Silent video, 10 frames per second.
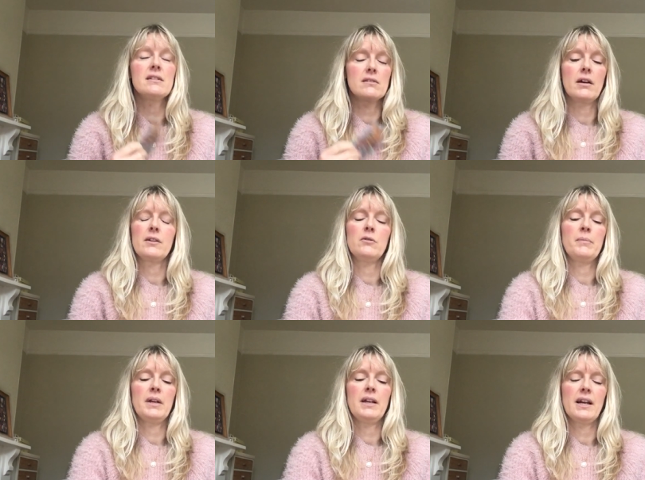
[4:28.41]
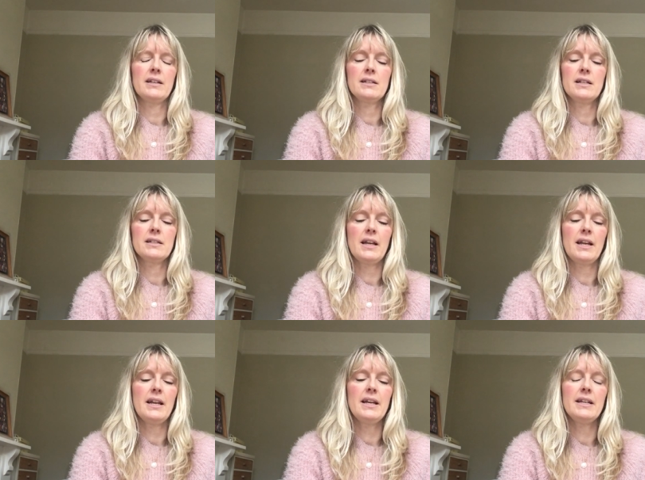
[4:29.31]
cycle being ended.
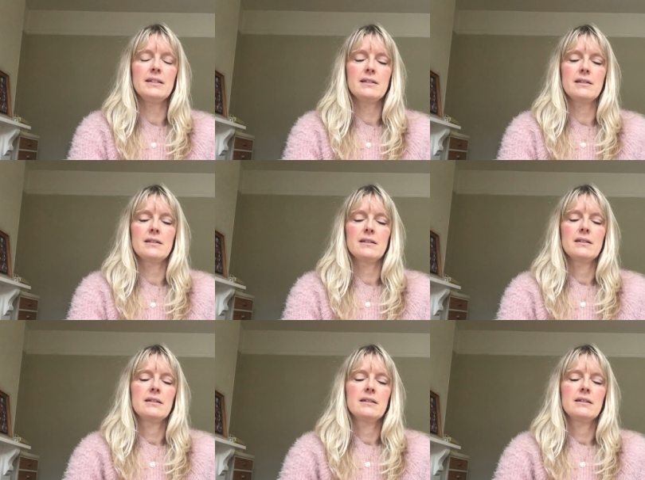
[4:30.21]
It is